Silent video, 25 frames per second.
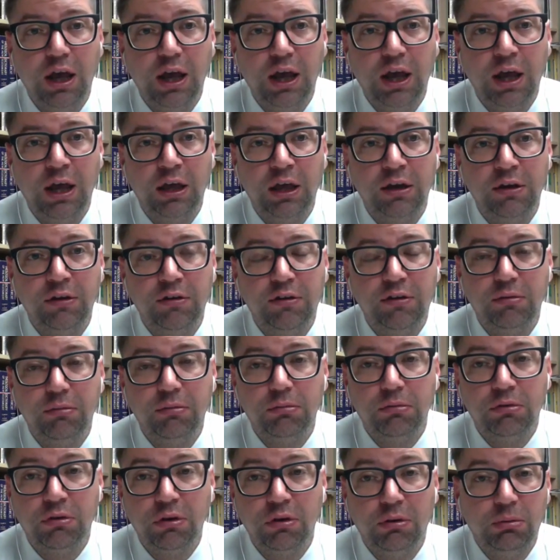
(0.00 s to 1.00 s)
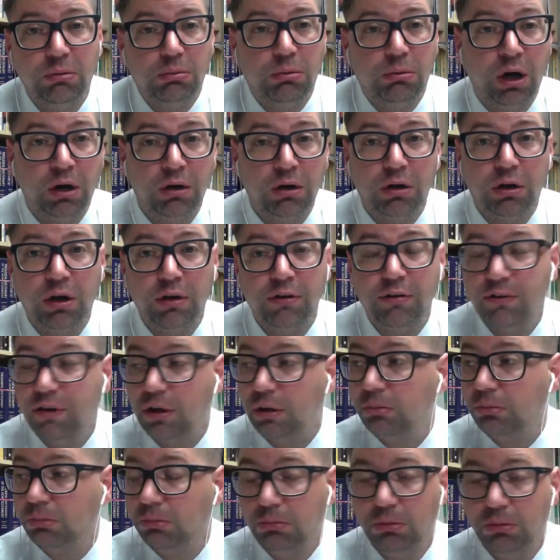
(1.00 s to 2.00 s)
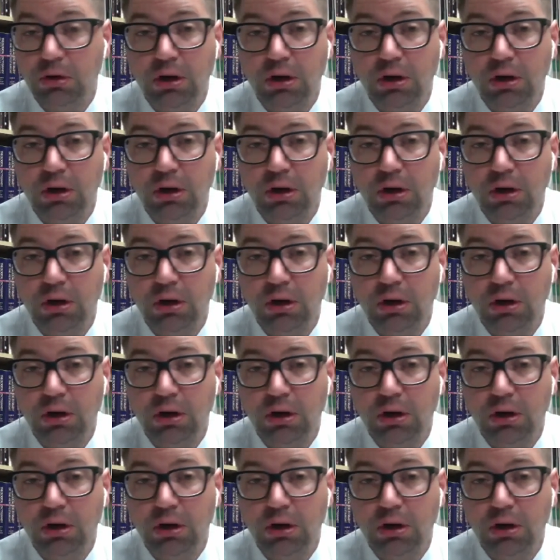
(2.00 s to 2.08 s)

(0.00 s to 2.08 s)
And so I'll just say,